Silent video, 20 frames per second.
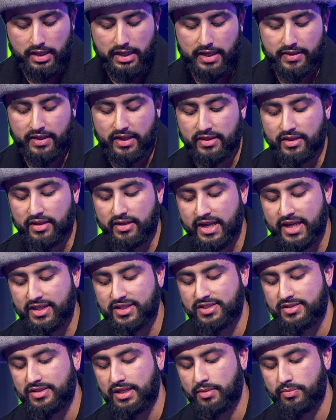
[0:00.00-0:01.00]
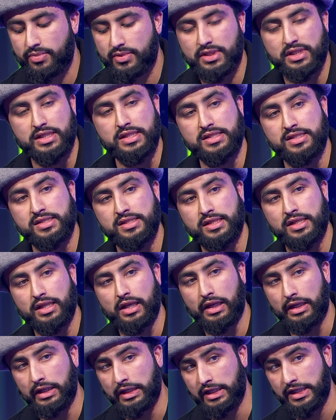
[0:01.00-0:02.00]
and then the next step is
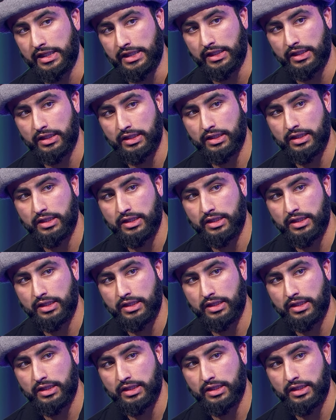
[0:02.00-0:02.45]
li.